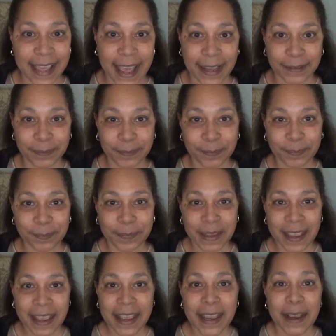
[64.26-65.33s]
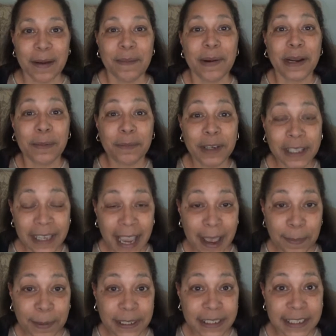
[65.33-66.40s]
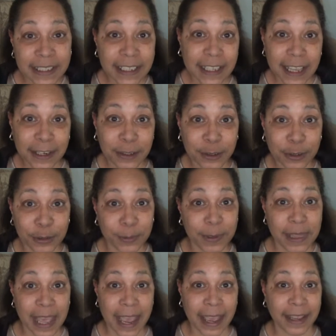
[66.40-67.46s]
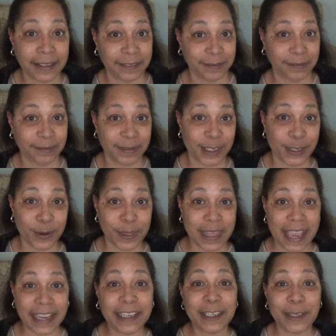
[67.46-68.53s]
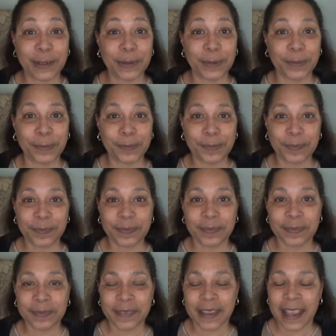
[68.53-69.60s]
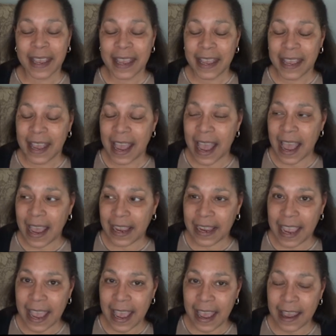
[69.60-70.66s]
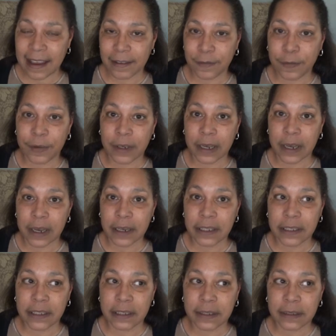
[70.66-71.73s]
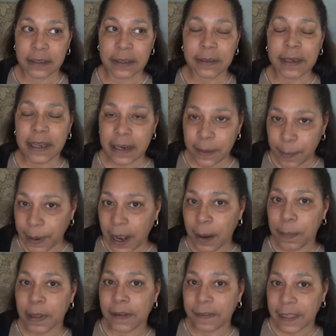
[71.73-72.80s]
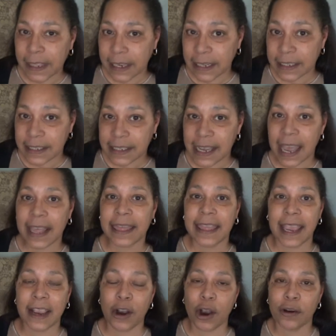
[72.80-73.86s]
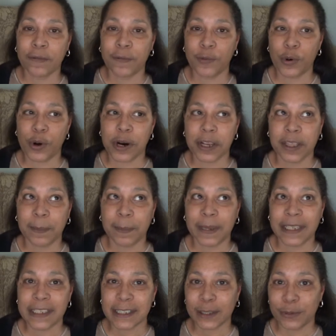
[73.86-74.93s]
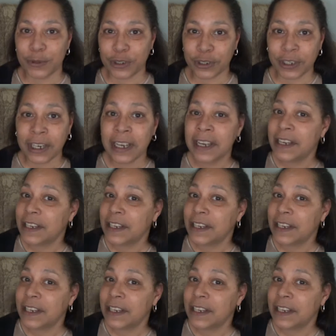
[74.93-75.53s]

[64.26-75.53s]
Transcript: that. But I'm really happy to see that you're doing that, so thank you. I have knit up a couple of things, and they are for the Biggest Loser